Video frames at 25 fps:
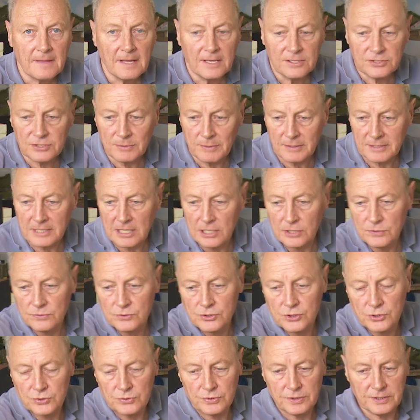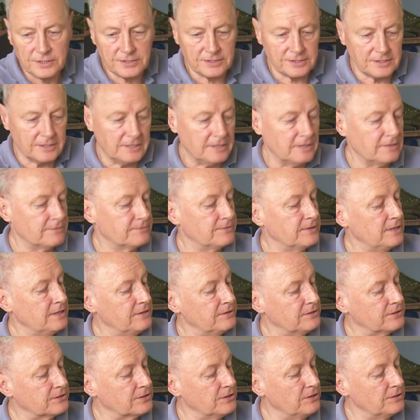So my glue choice, I've
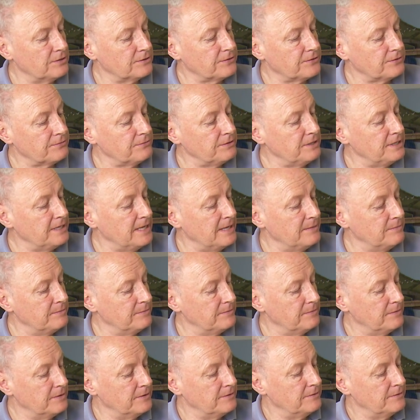either got 3M